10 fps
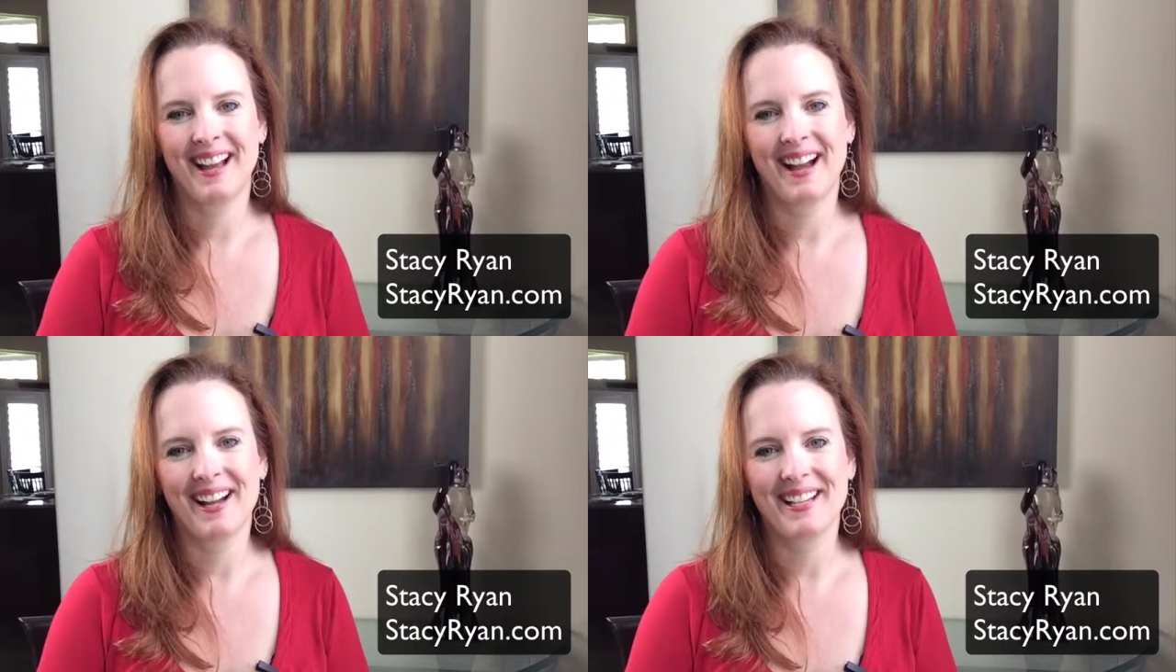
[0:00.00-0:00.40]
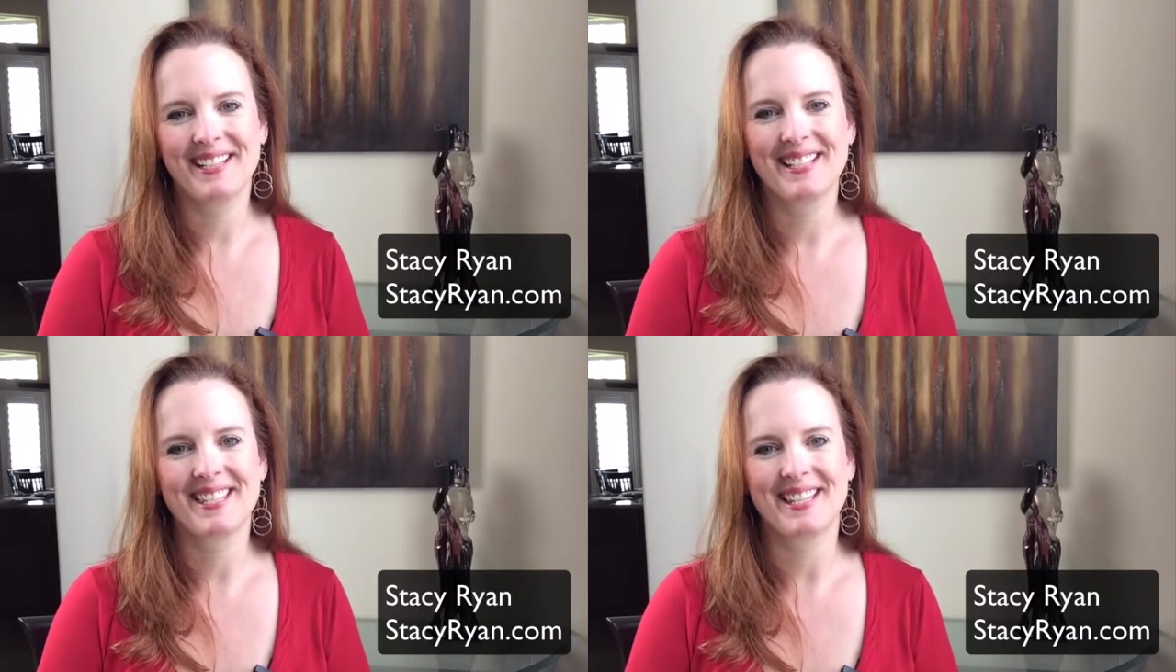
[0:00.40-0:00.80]
Hi,
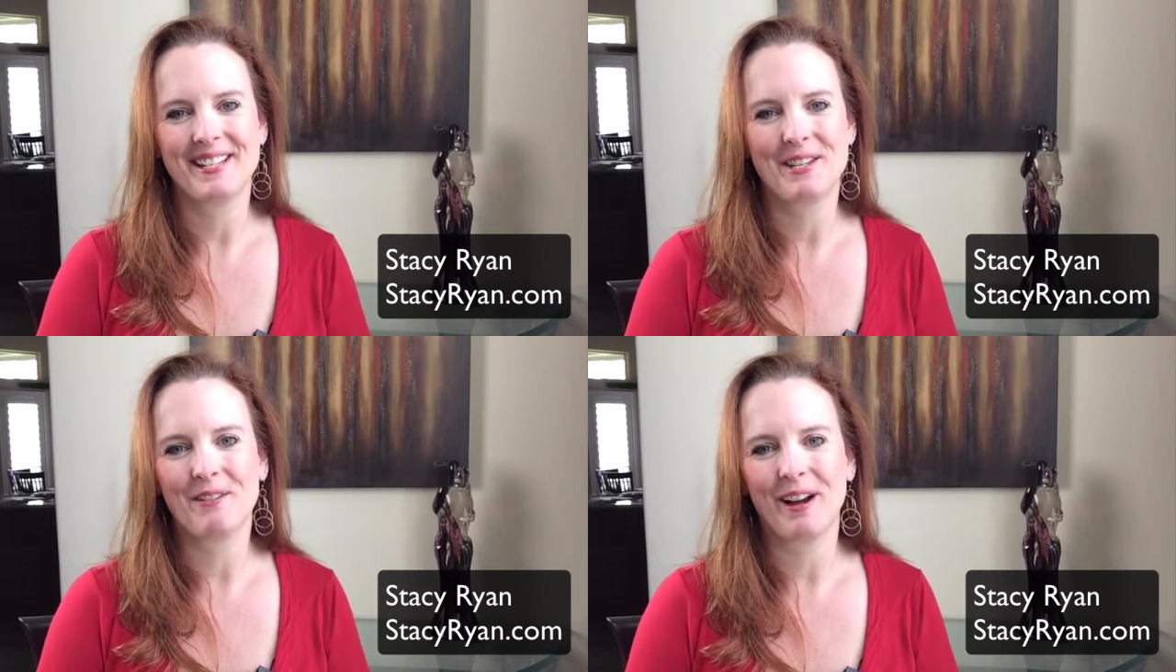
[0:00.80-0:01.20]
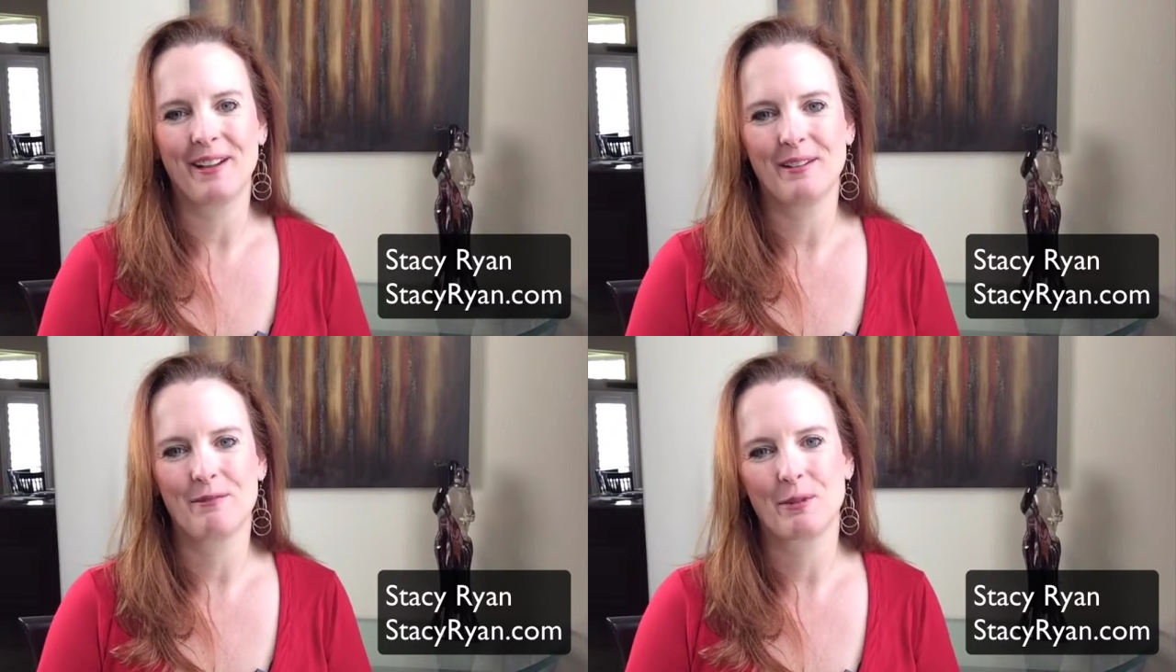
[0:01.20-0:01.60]
it's Stacy
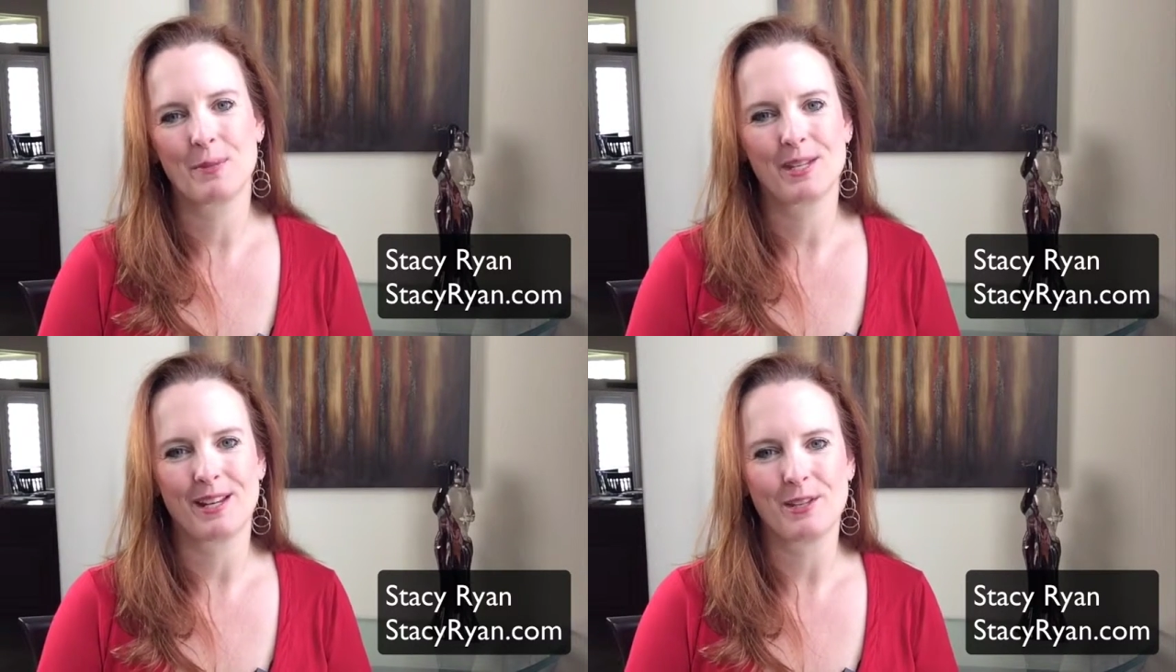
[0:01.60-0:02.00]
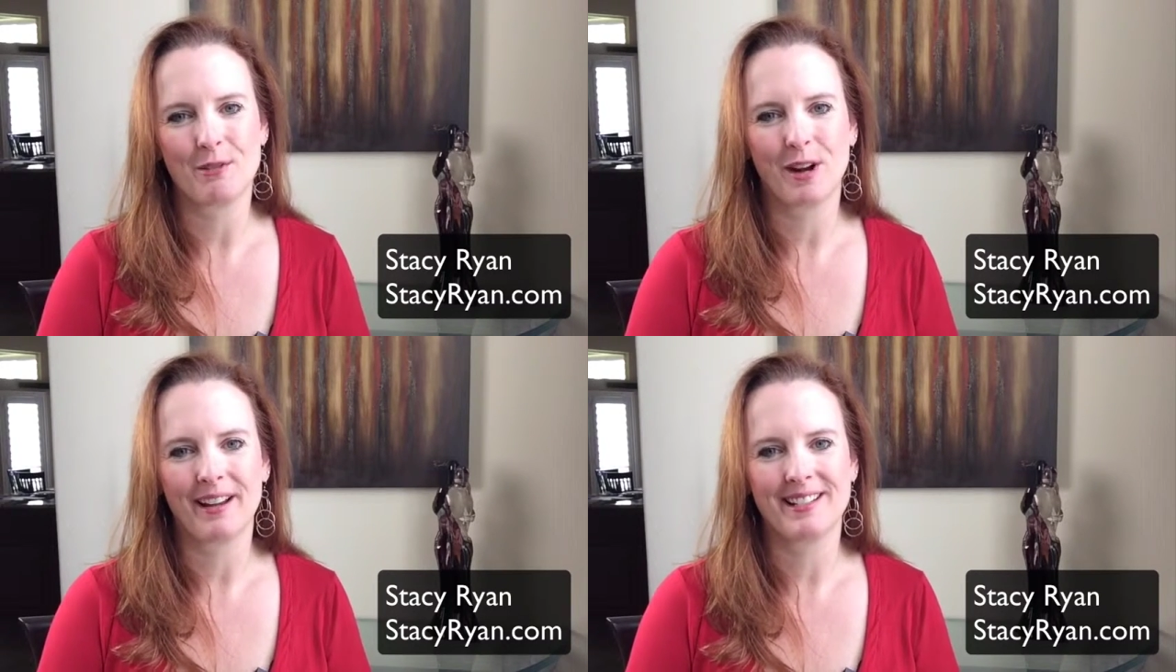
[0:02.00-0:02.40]
Ryan from
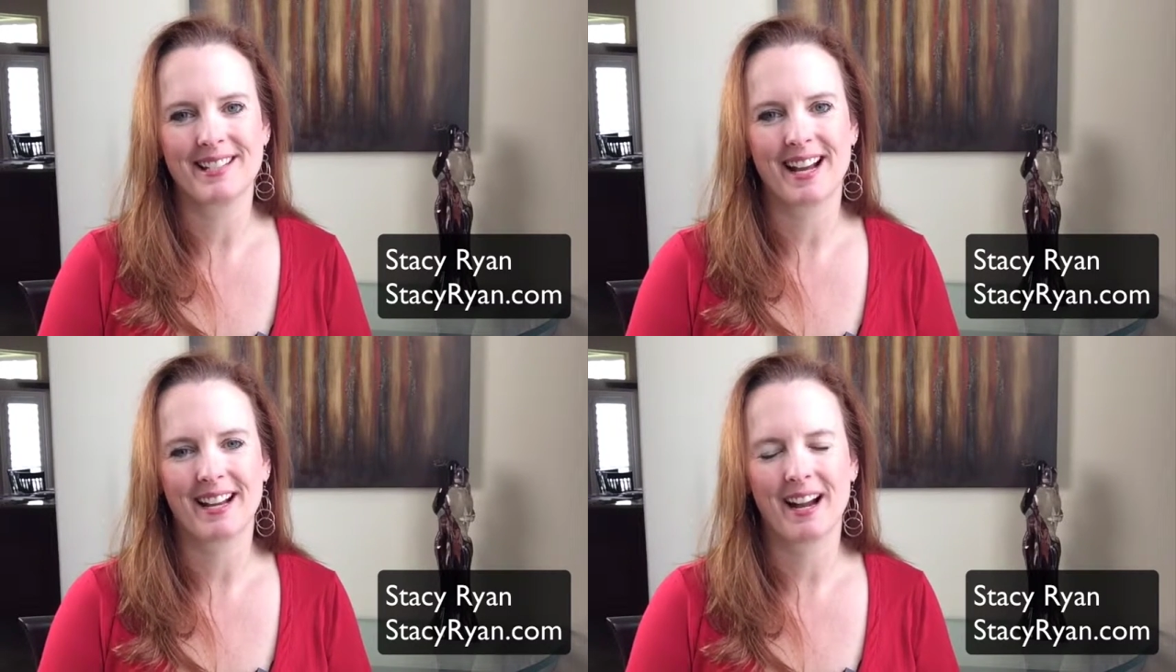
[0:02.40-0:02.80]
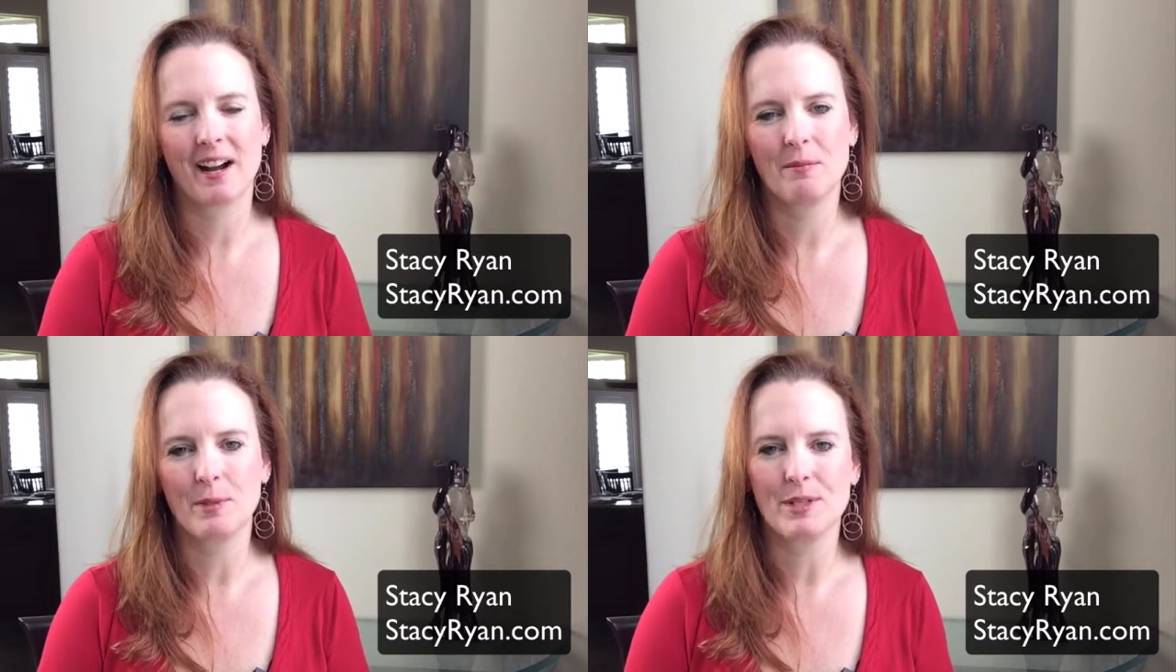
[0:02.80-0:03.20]

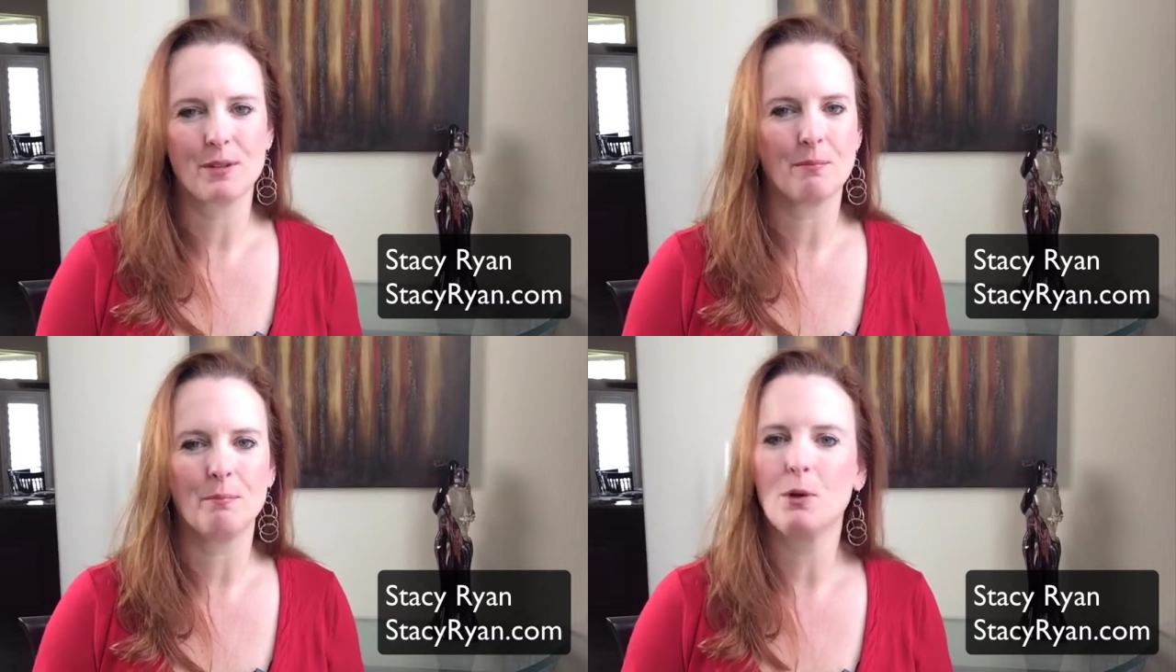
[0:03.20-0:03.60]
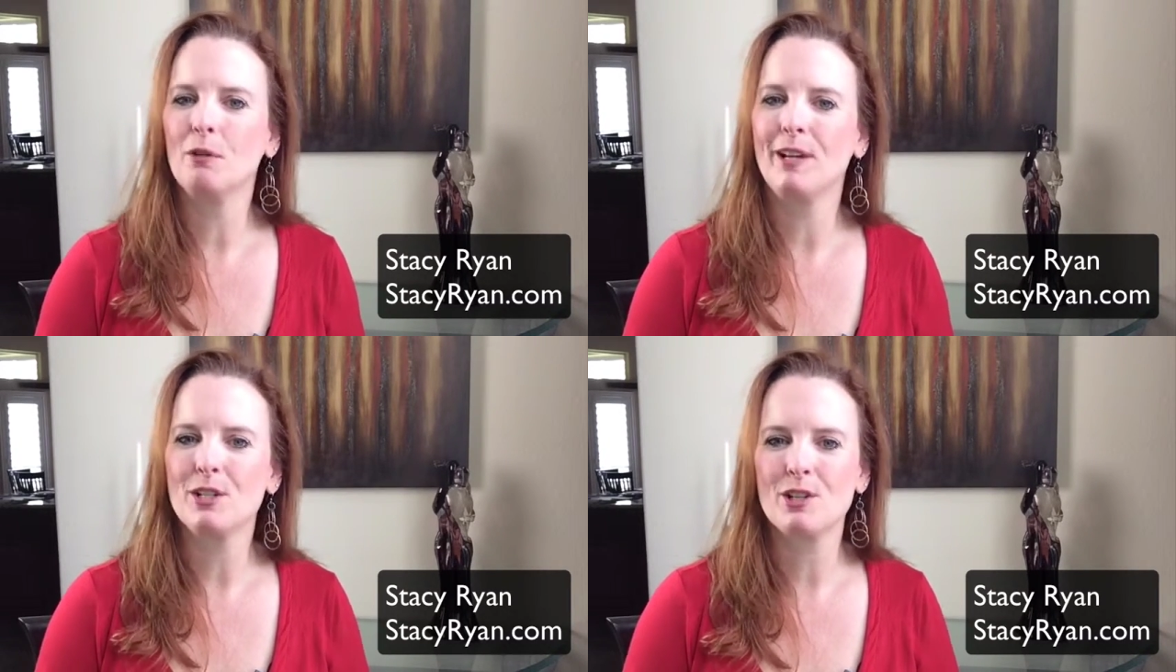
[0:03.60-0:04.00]
StacyRyan.com with some
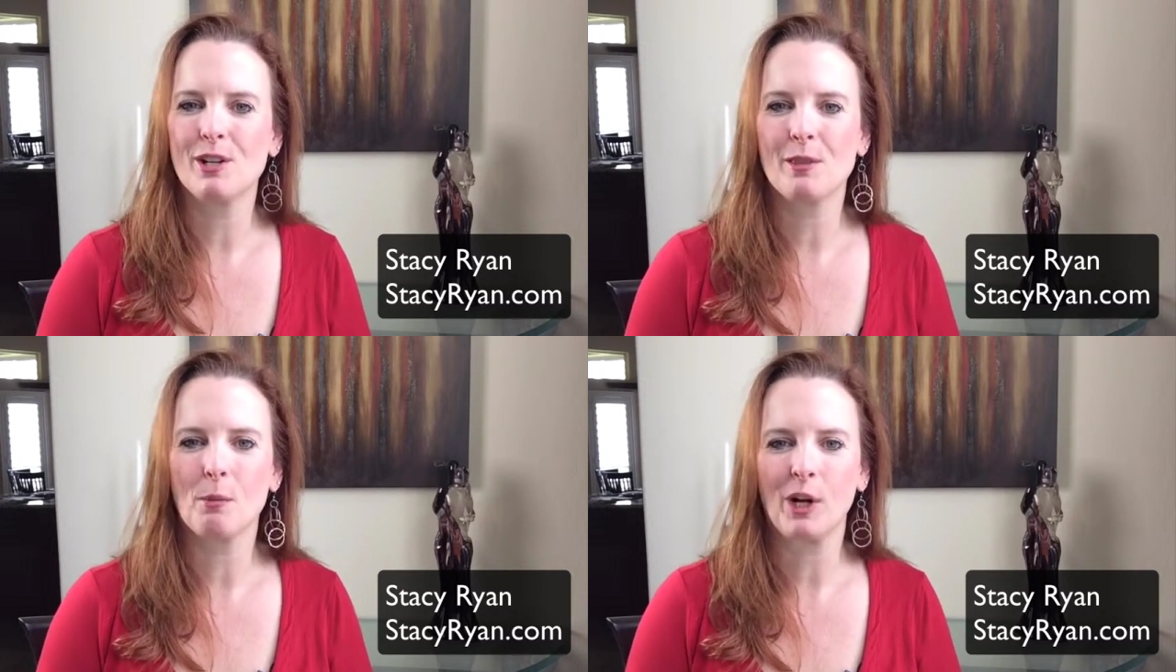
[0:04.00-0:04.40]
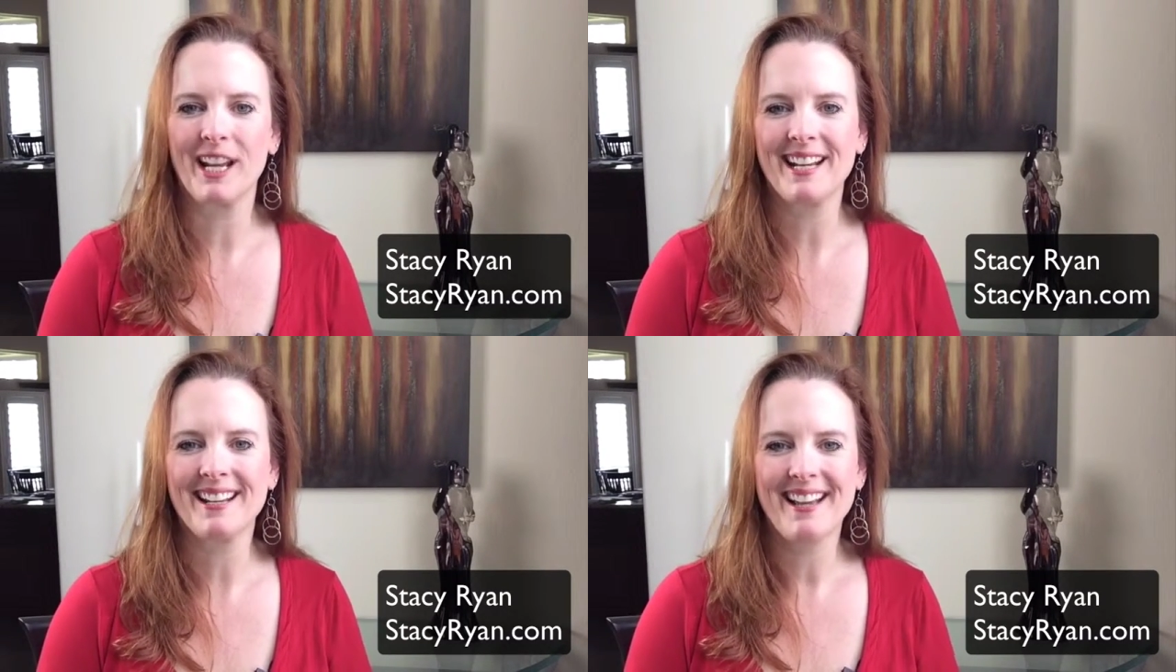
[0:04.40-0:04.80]
motivation in the
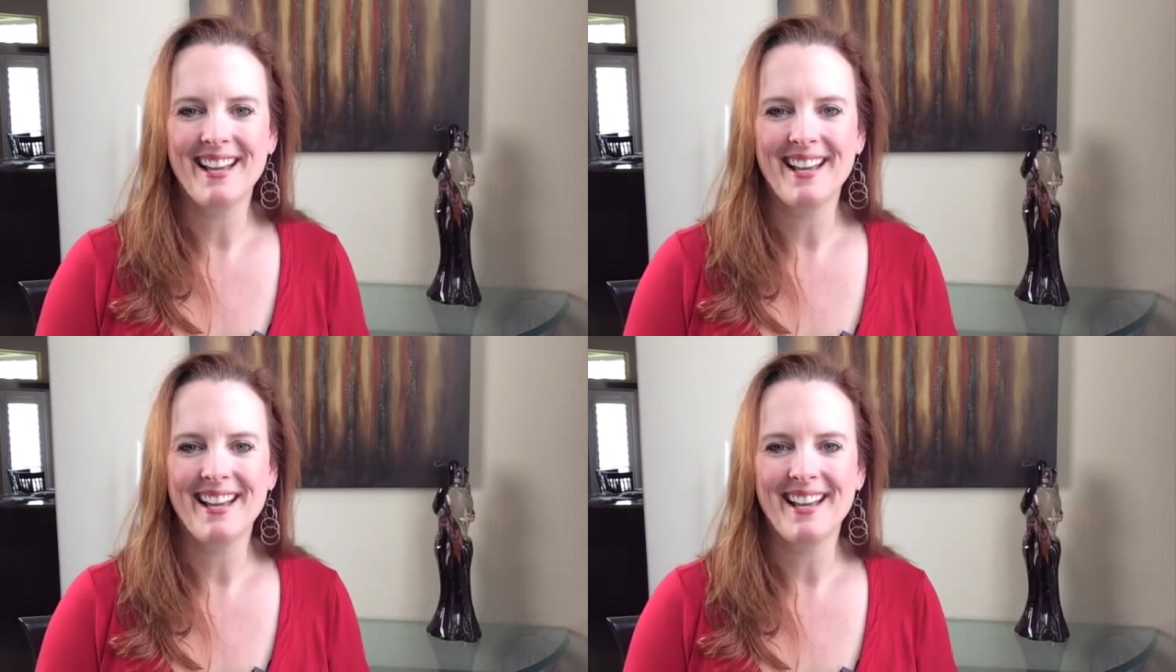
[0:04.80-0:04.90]
morning.